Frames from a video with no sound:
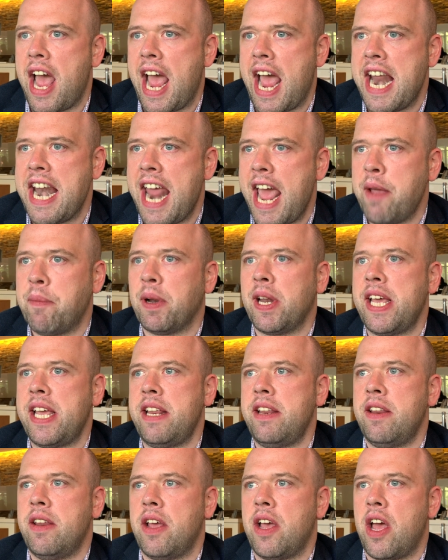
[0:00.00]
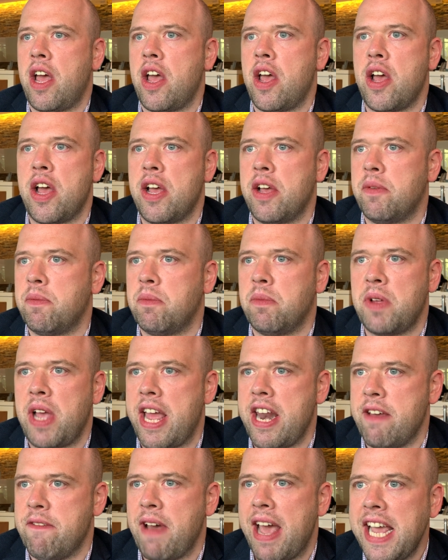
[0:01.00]
enabling
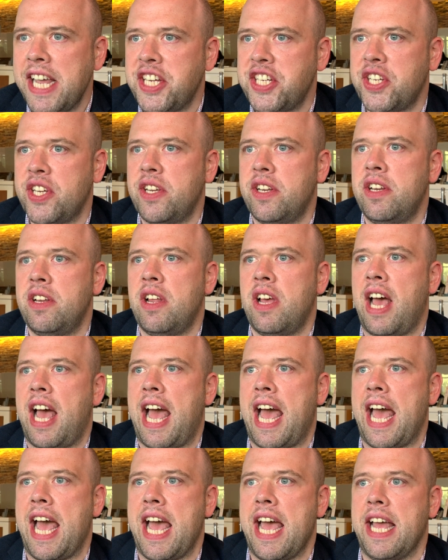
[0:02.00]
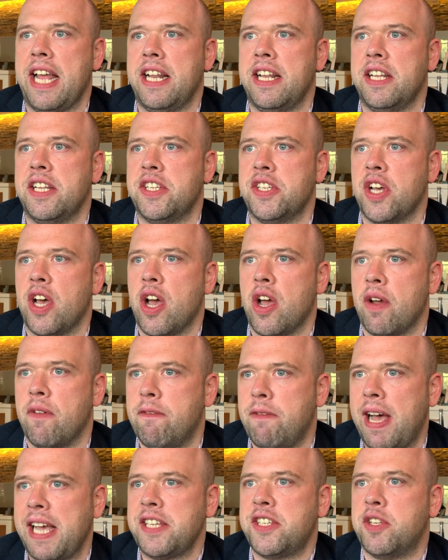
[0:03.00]
innovation and
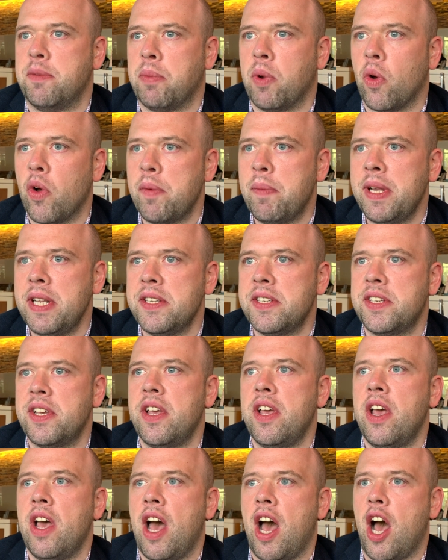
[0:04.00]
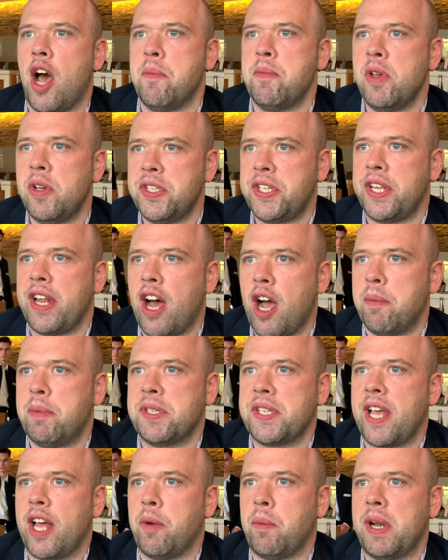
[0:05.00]
fast deployment using
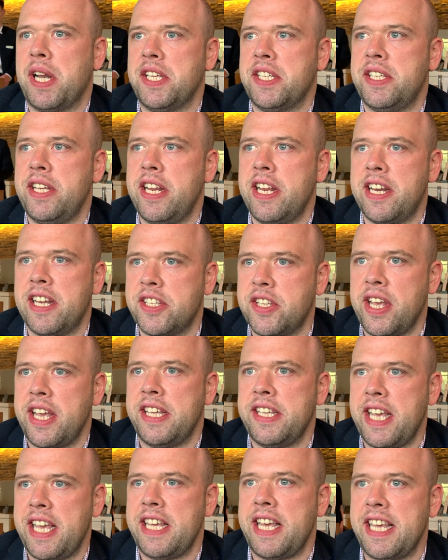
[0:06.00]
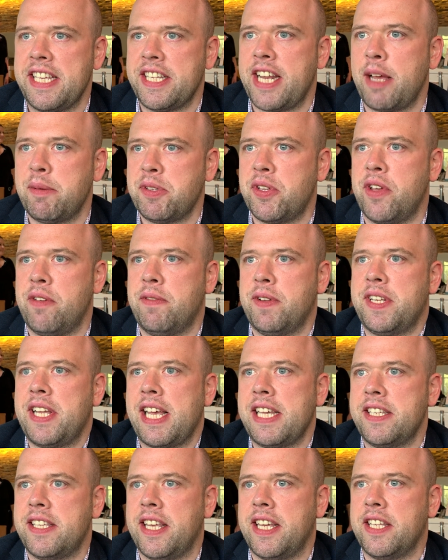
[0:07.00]
hyperscale when it's needed is an absolutely
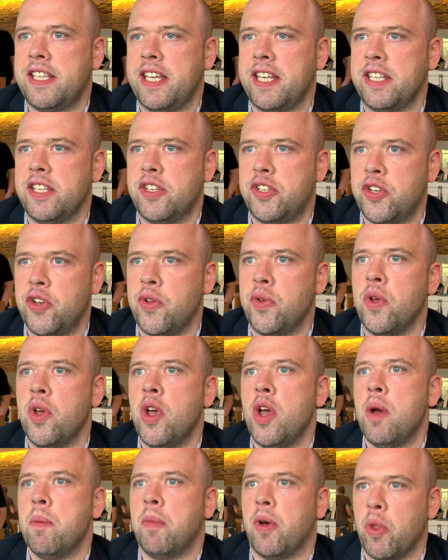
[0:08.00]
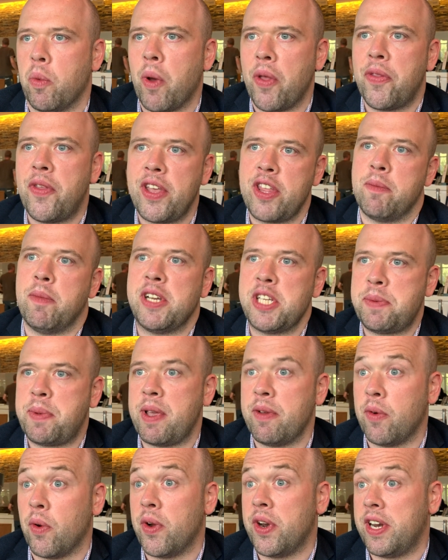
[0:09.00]
fantastic thing to do. But the one thing that must
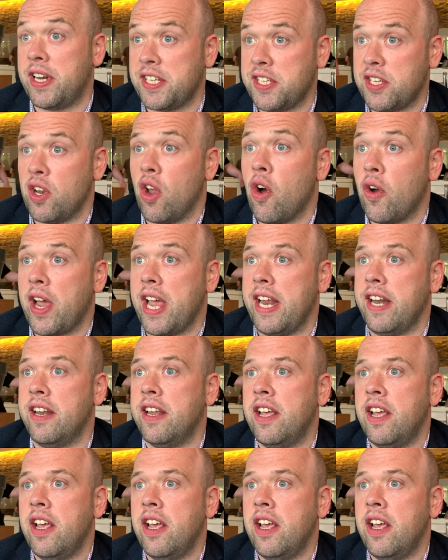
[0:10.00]
be avoided is lock-in.